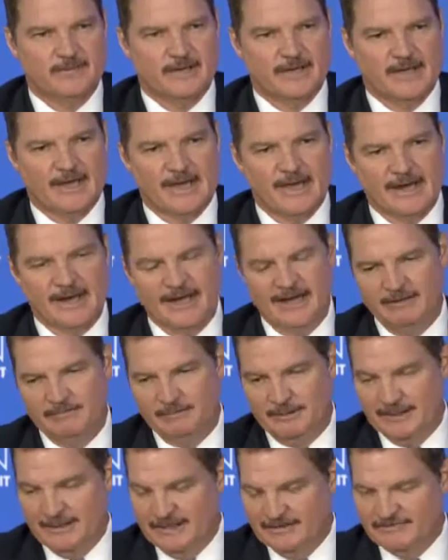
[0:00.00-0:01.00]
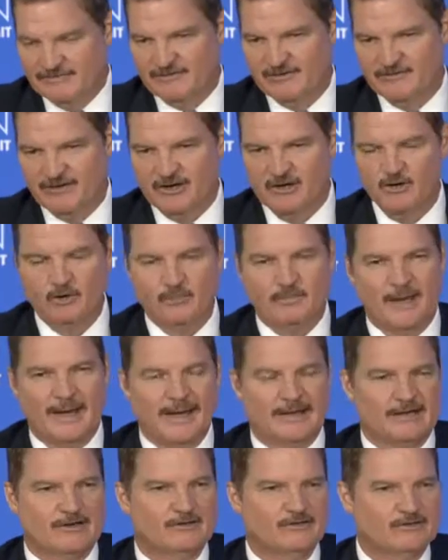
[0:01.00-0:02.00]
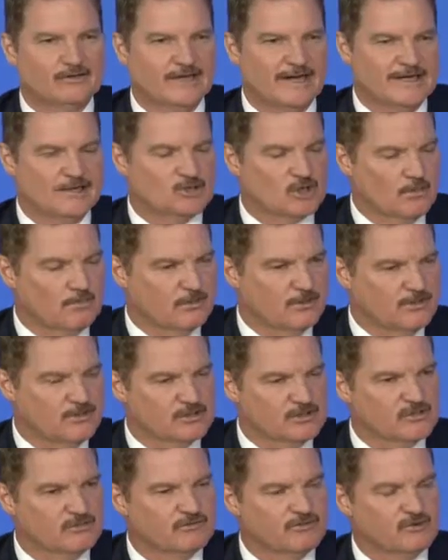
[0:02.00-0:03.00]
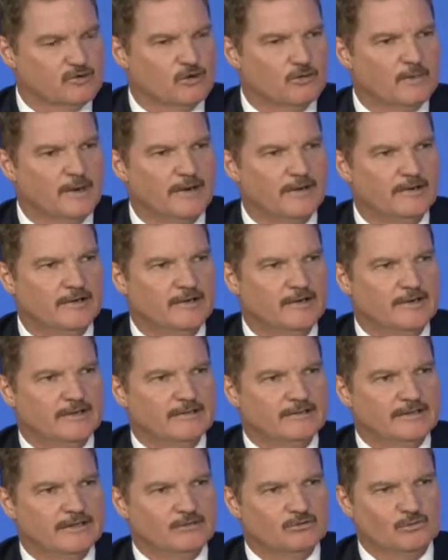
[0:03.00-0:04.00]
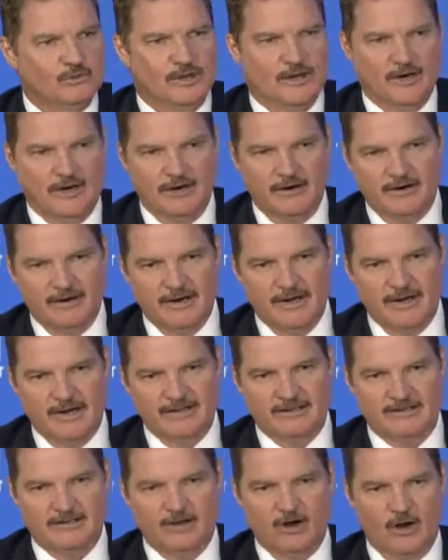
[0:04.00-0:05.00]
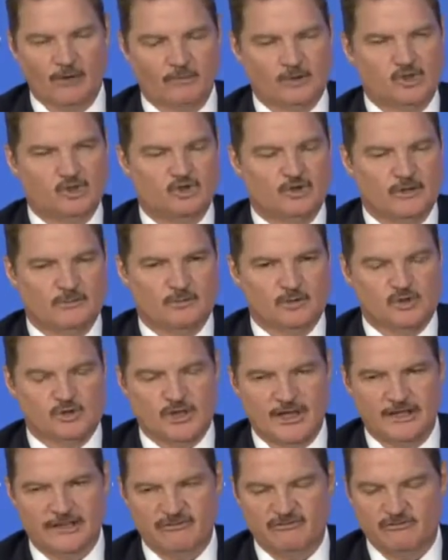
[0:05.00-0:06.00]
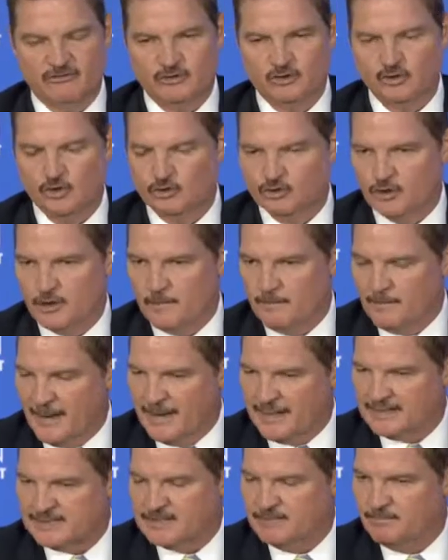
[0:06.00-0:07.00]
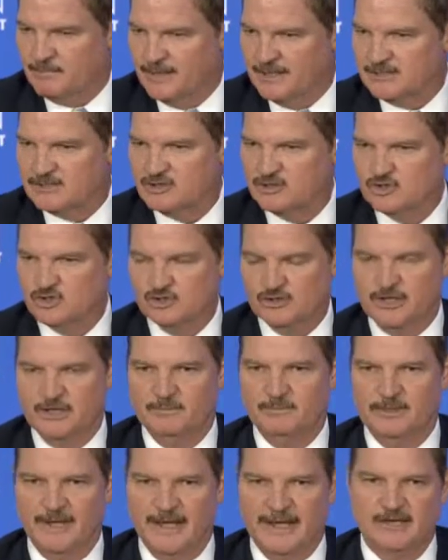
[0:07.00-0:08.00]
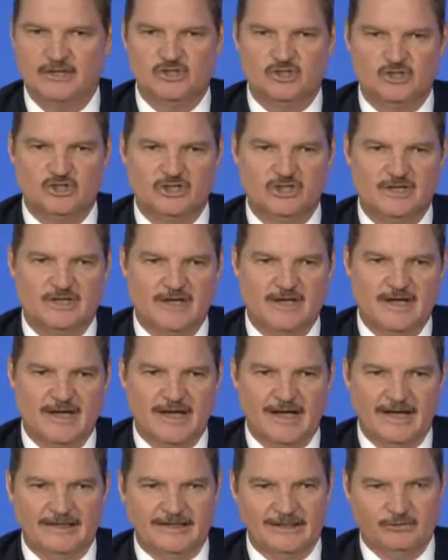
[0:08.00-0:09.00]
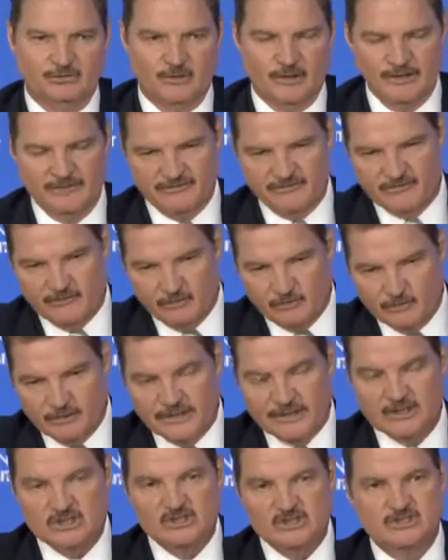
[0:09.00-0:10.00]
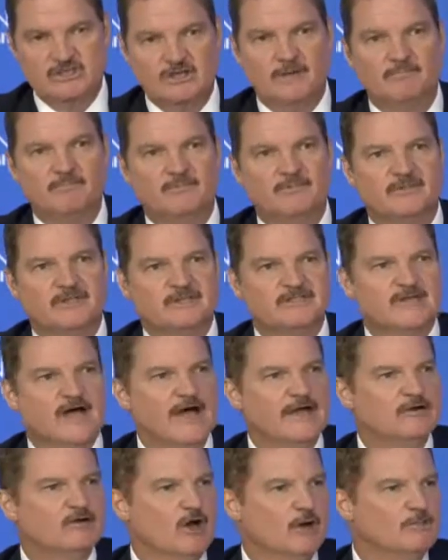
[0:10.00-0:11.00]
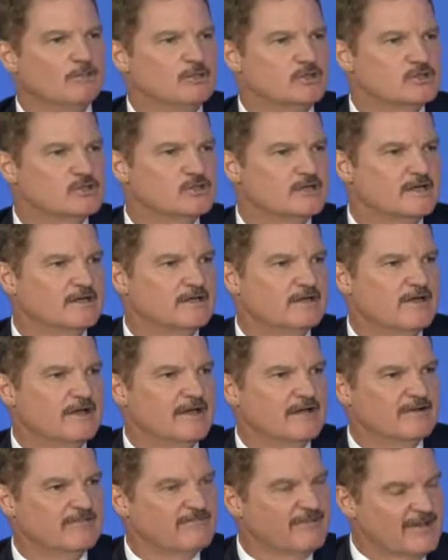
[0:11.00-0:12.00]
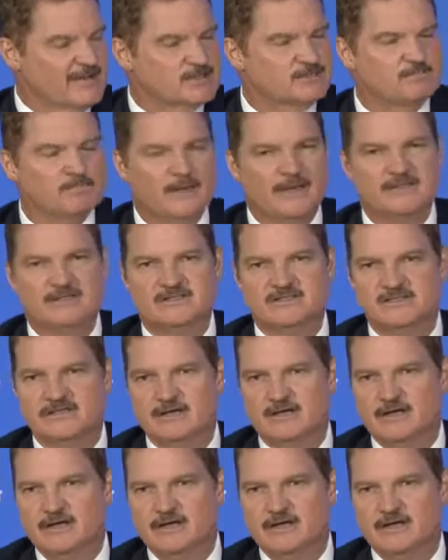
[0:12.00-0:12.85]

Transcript: And I believe, if I look back on the last couple of years of Aruba, that we are at almost 30% of our total capacity based on sustainable energy, and that we have reached these high numbers in a fast pace.